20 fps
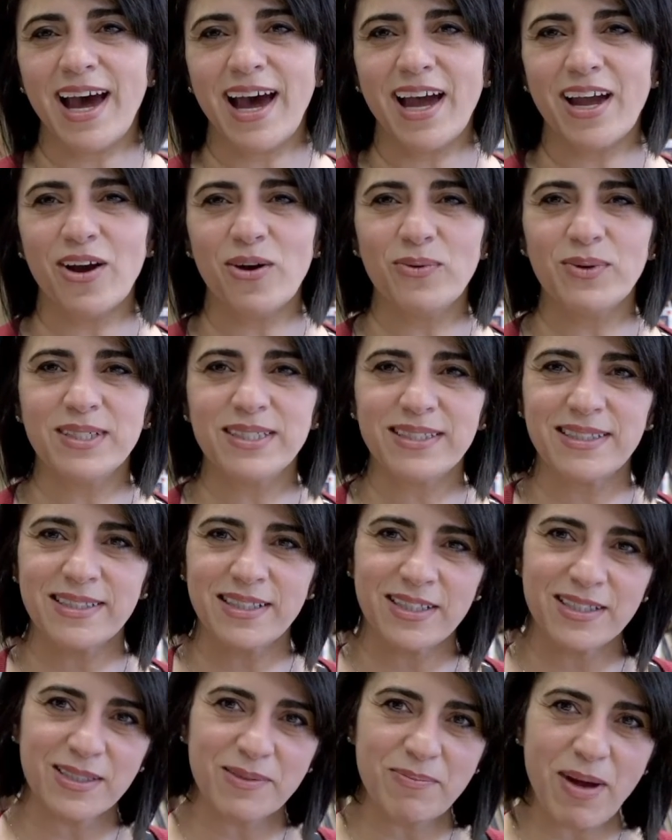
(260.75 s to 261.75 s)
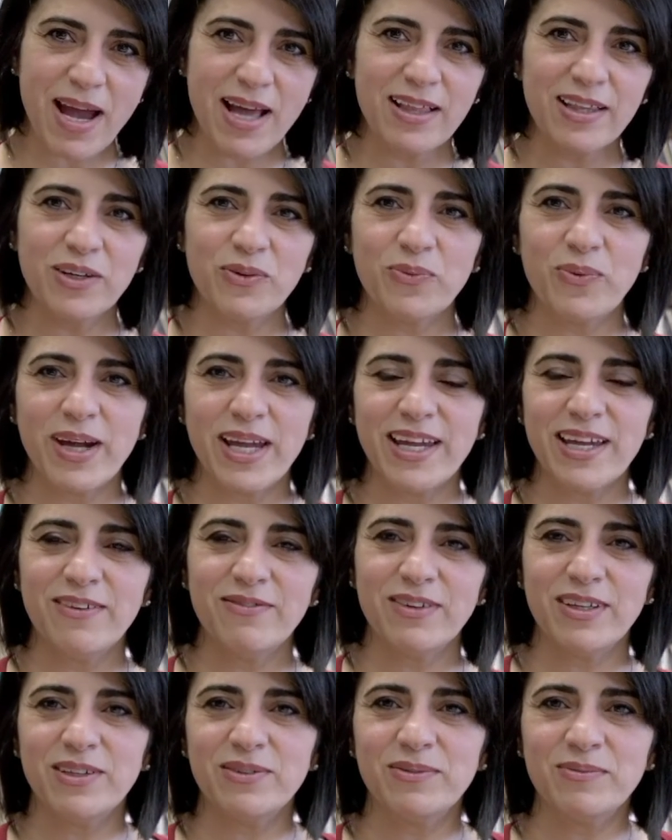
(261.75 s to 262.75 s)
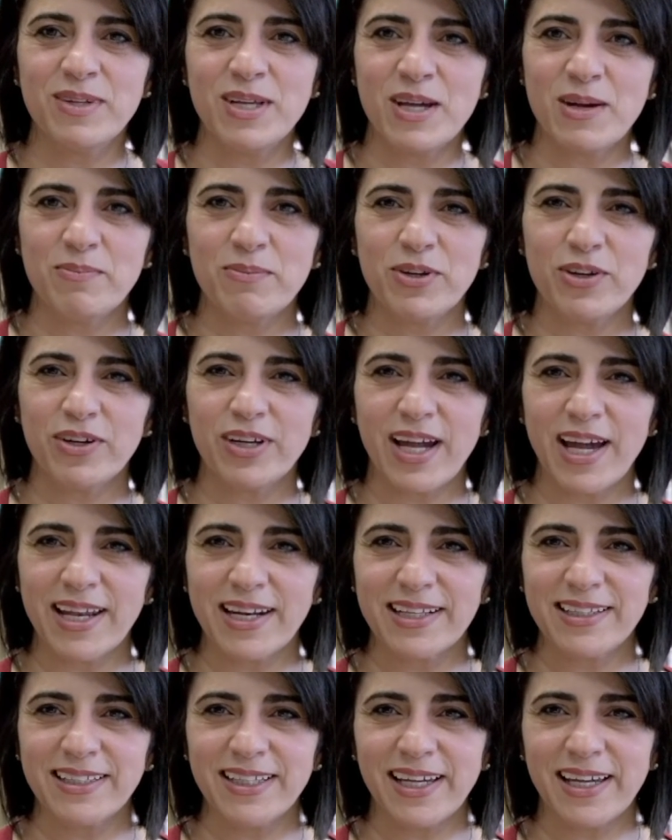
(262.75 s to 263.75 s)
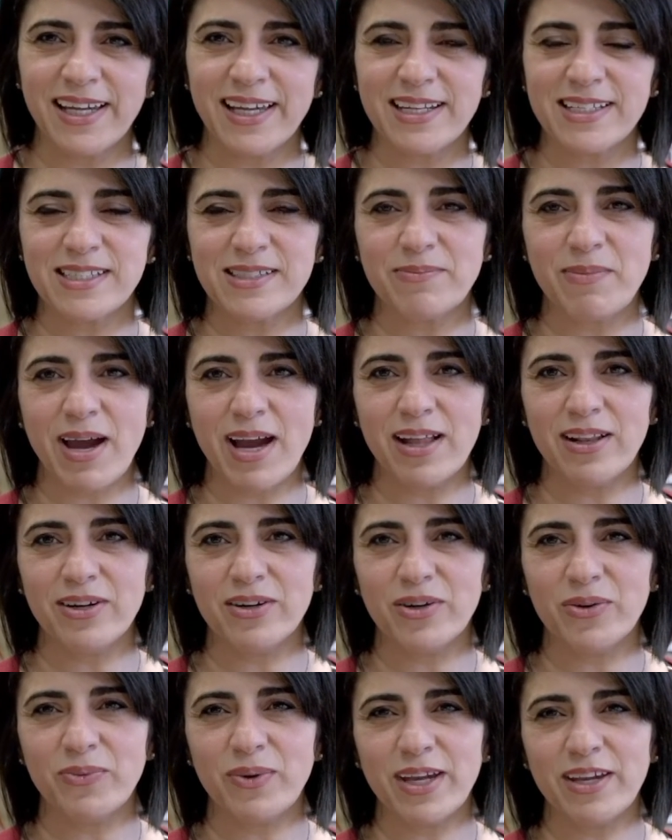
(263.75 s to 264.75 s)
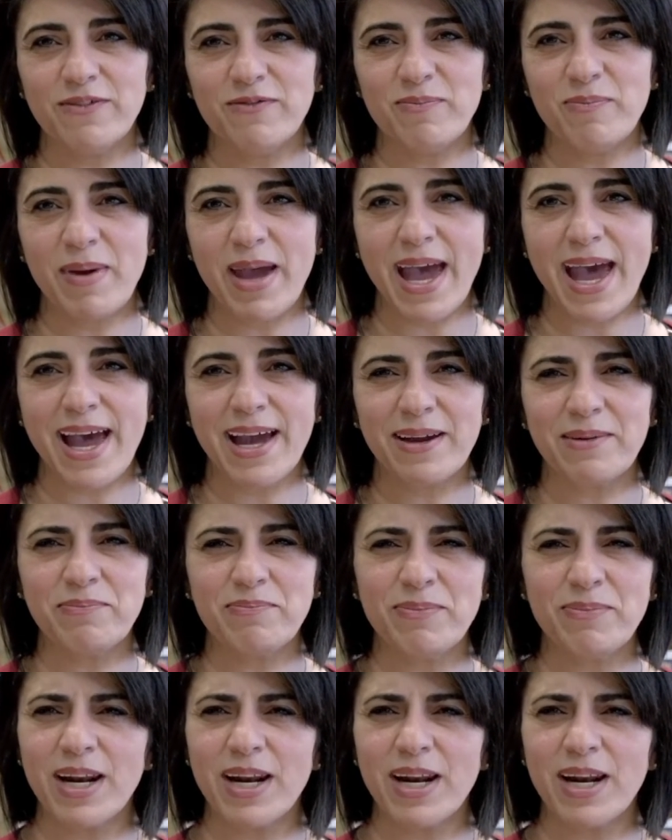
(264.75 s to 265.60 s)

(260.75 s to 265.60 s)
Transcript: I always smile and wave, and periodically I get a smile or a wave back.